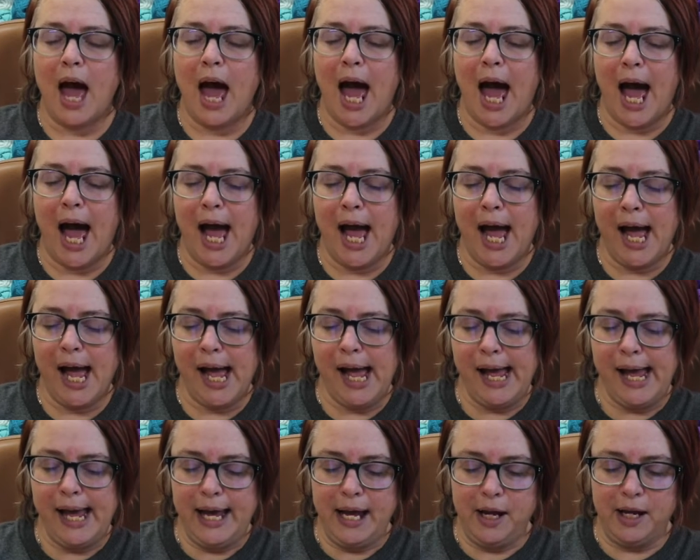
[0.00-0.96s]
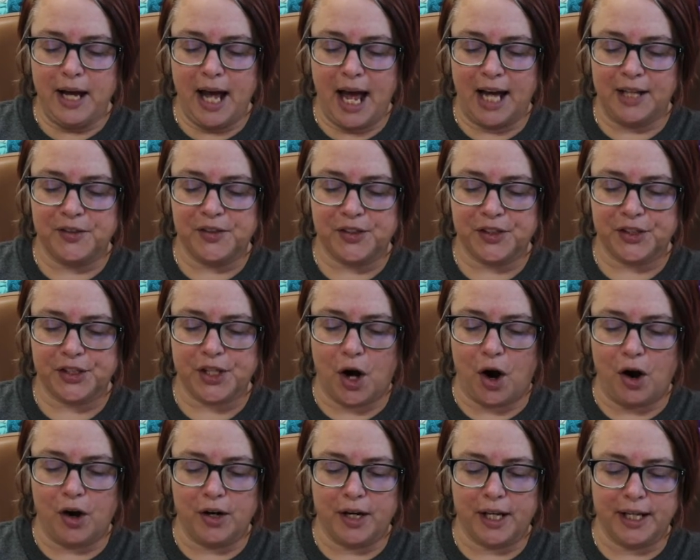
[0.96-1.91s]
I had
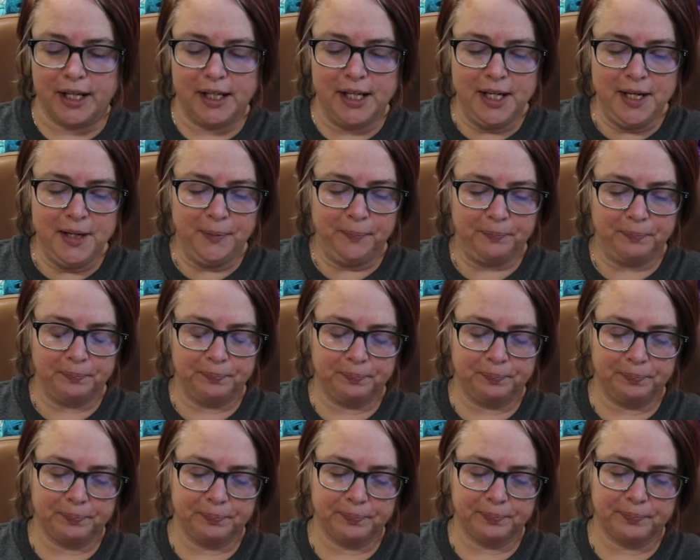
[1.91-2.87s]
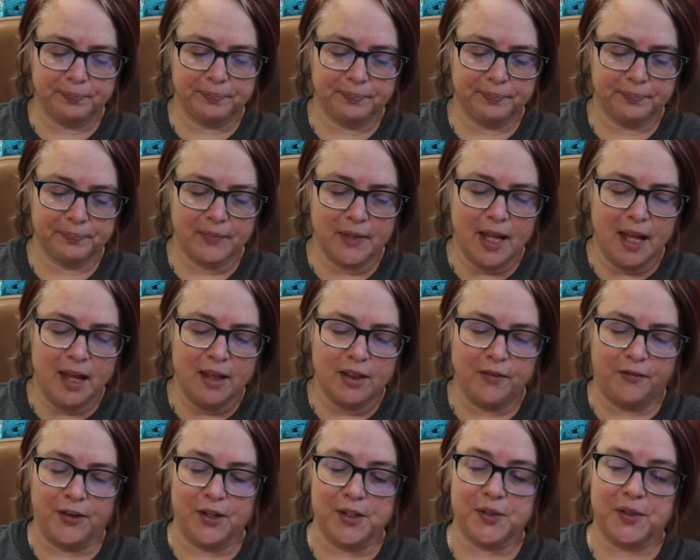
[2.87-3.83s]
started,
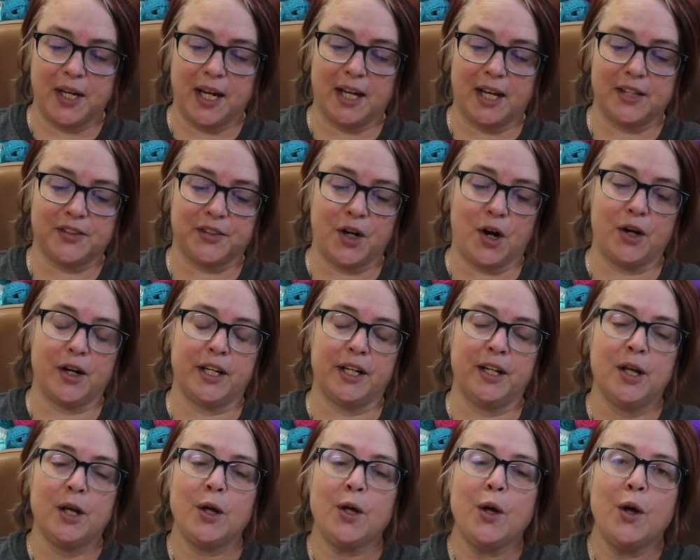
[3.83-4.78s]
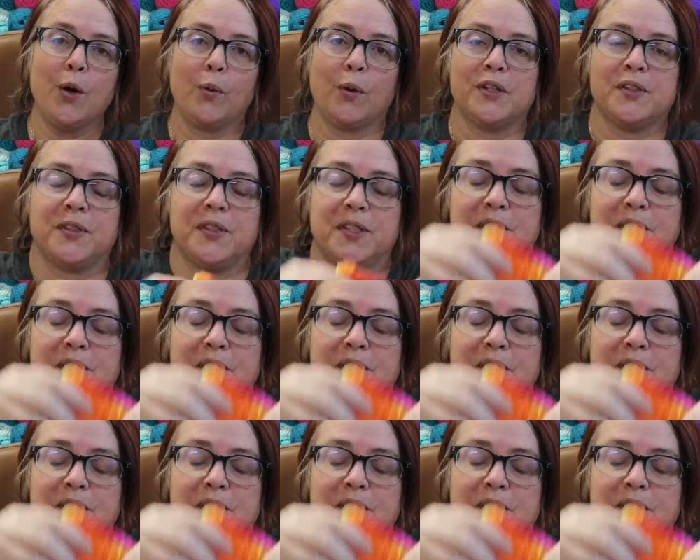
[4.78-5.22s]
the first thing I started was